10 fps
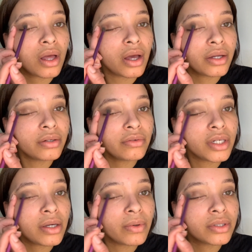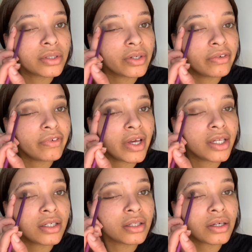I don't really want to go for
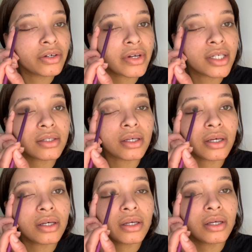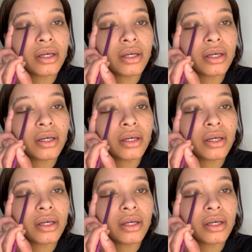anything crazy.